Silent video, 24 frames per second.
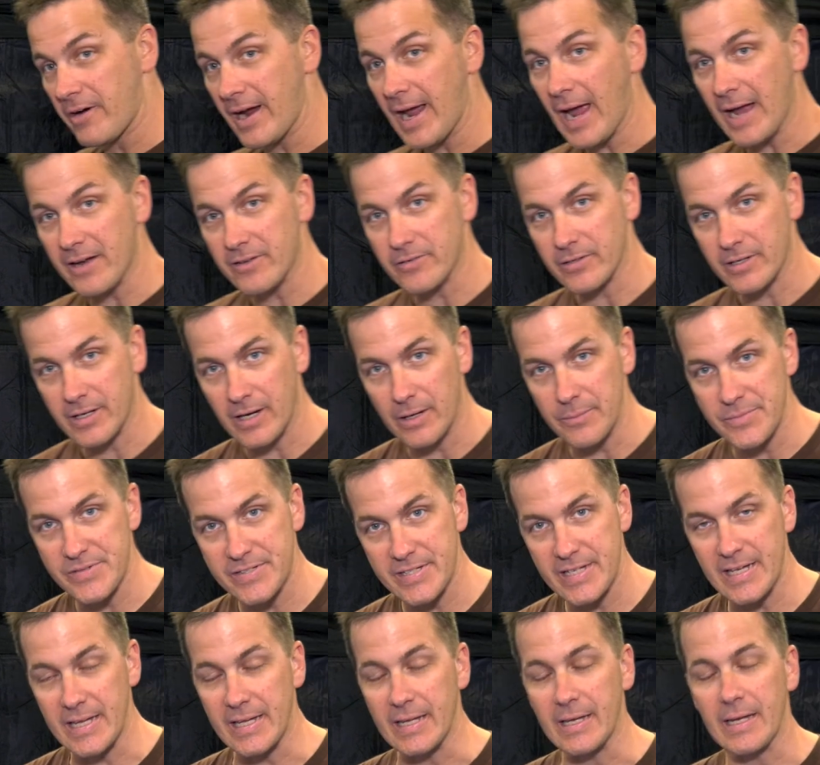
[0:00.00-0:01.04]
Reactor comes
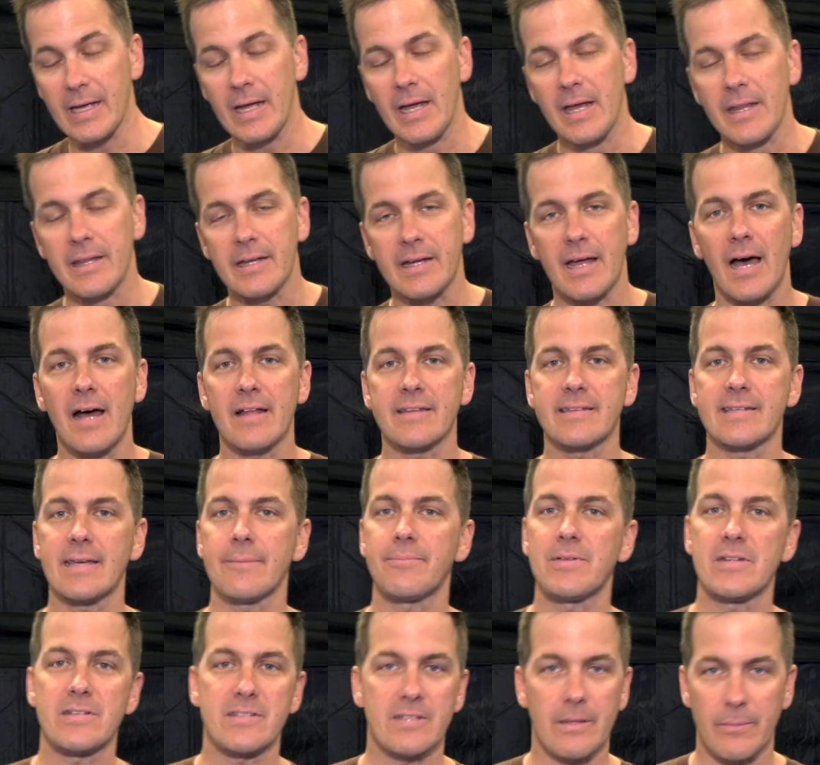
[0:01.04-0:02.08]
in. The
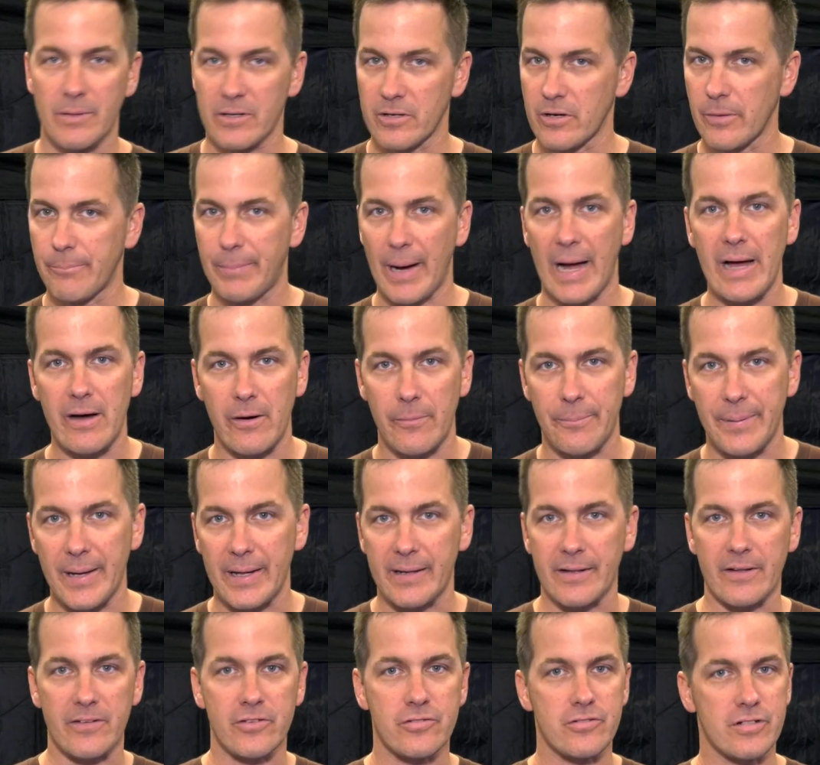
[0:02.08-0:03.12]
concept is similar to bio
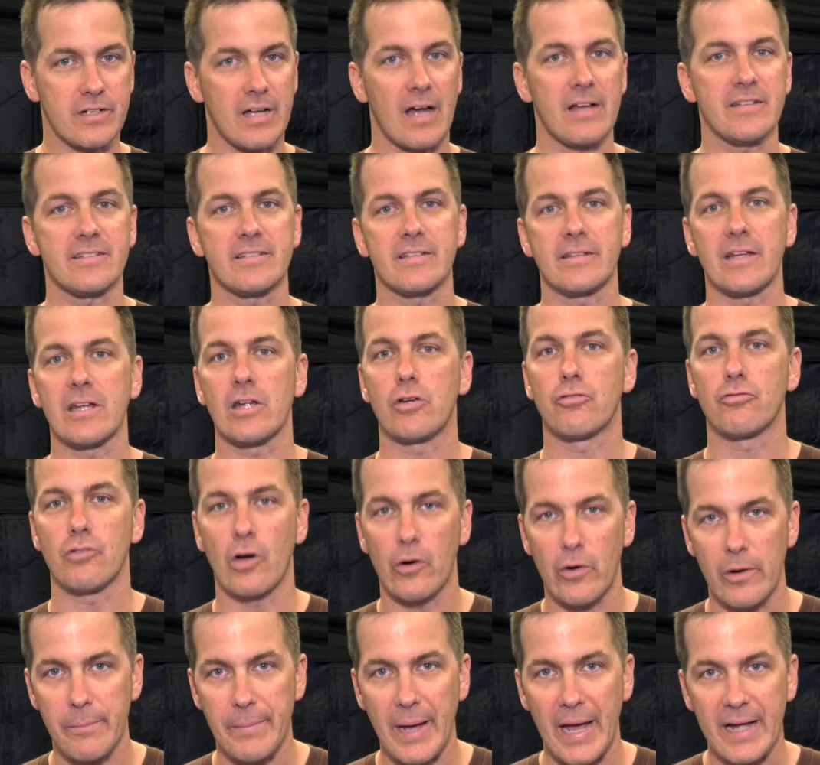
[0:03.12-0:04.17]
pellets. You're constantly
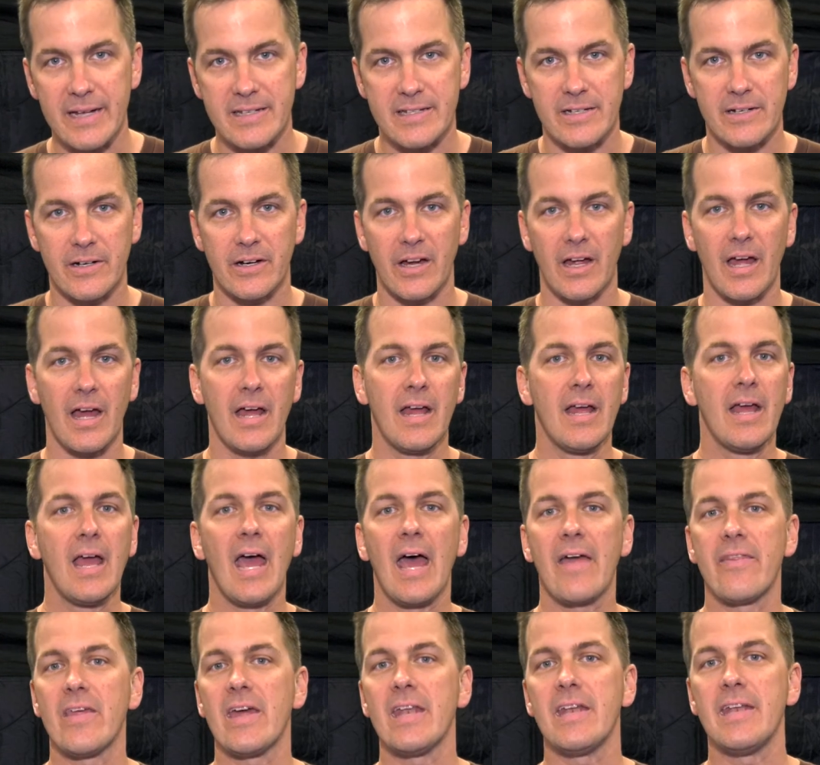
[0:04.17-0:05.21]
growing bacteria
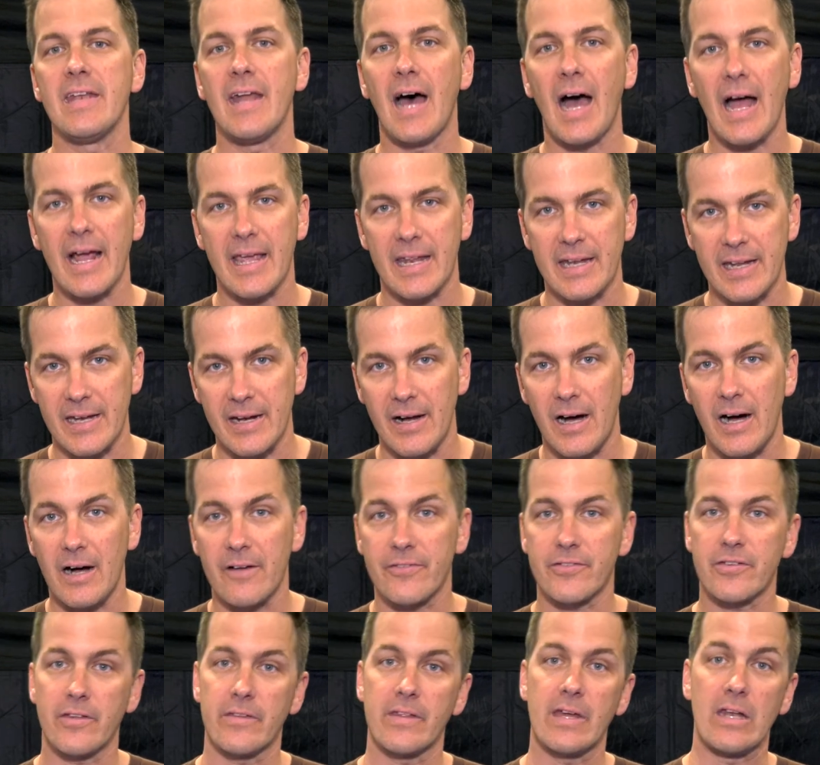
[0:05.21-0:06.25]
and then knocking it off
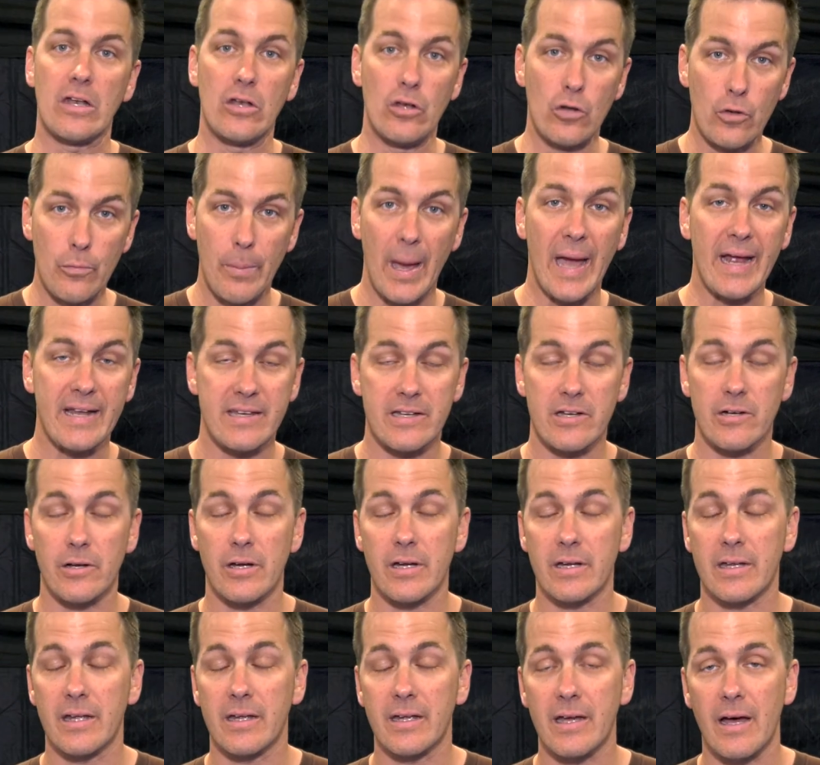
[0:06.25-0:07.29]
so that new
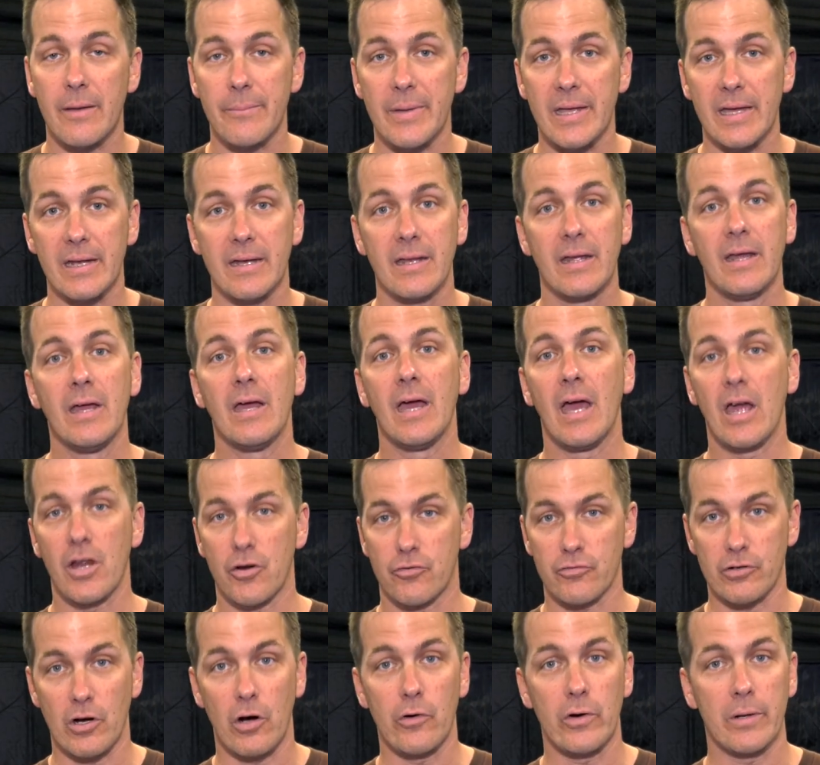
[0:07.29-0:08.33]
bacteria can come in and
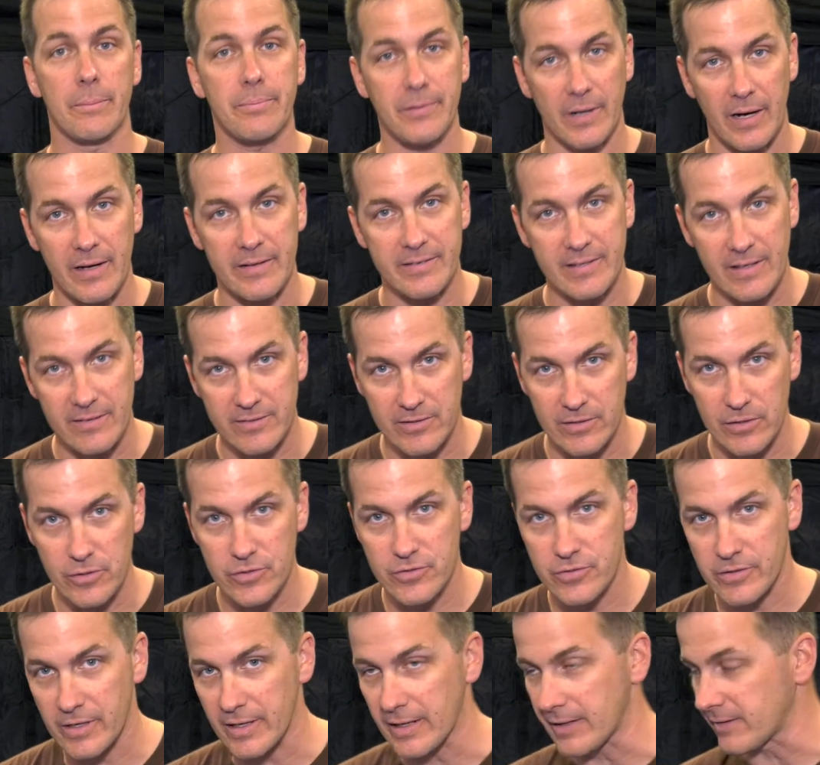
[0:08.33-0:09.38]
grow and process
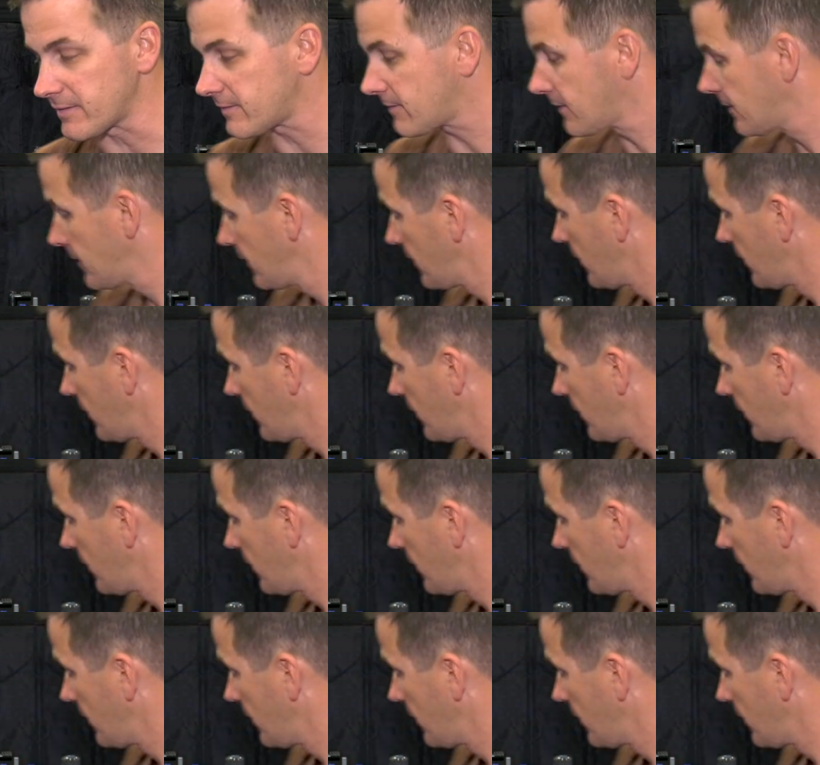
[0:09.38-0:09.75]
nutrients.